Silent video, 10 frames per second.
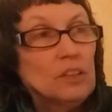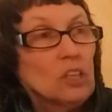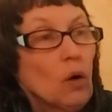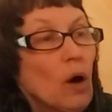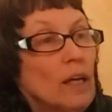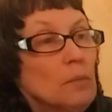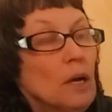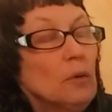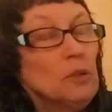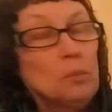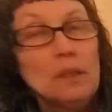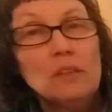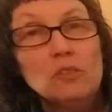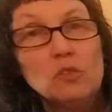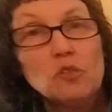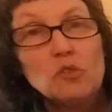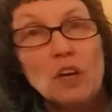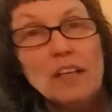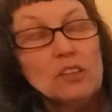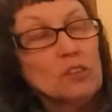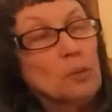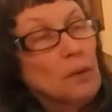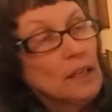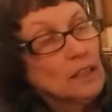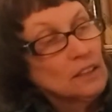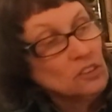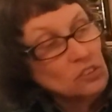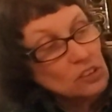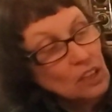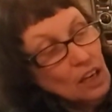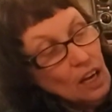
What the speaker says: So I am going to be trying to grow my onions.